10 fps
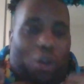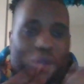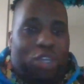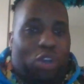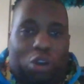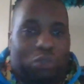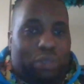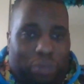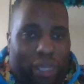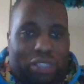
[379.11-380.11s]
holy oil
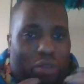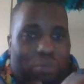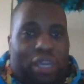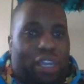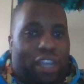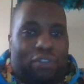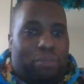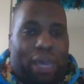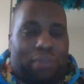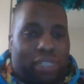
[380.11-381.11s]
was placed on me and
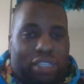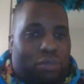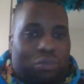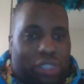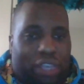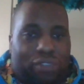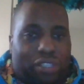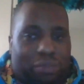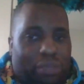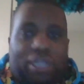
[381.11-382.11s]
every baptism was
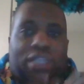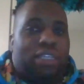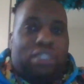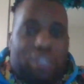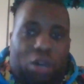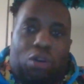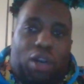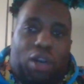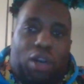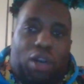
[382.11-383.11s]
given to me. So,
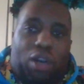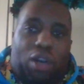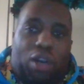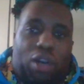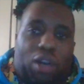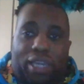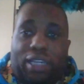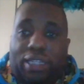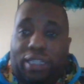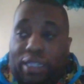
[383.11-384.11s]
I
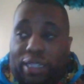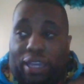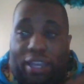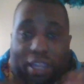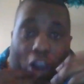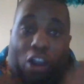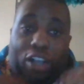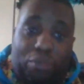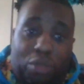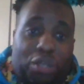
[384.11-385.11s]
mean, in
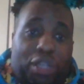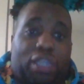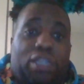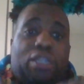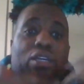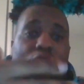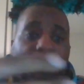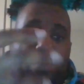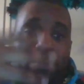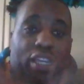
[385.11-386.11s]
our community,
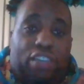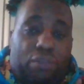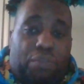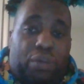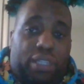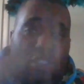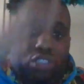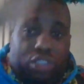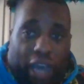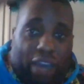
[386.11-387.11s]
we believe in
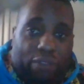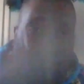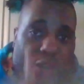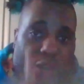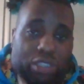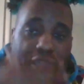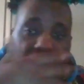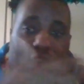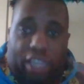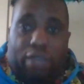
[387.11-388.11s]
putting God first and
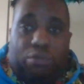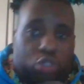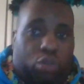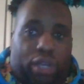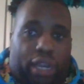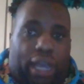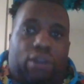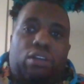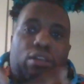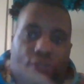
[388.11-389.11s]
letting him sort it
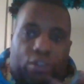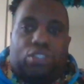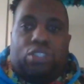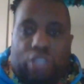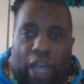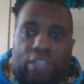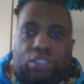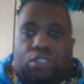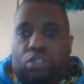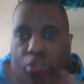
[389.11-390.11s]
out versus
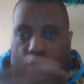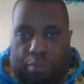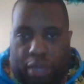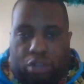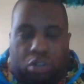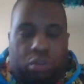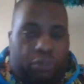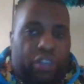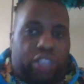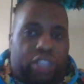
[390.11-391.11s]
doctors or medical
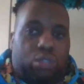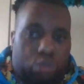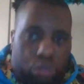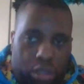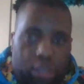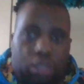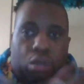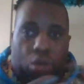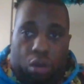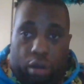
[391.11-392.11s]
professionals
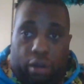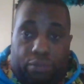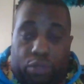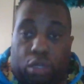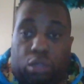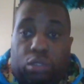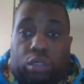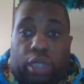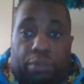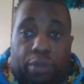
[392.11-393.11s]
or
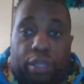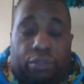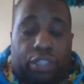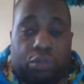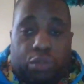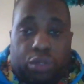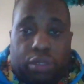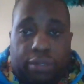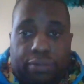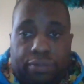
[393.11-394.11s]
those type of individuals.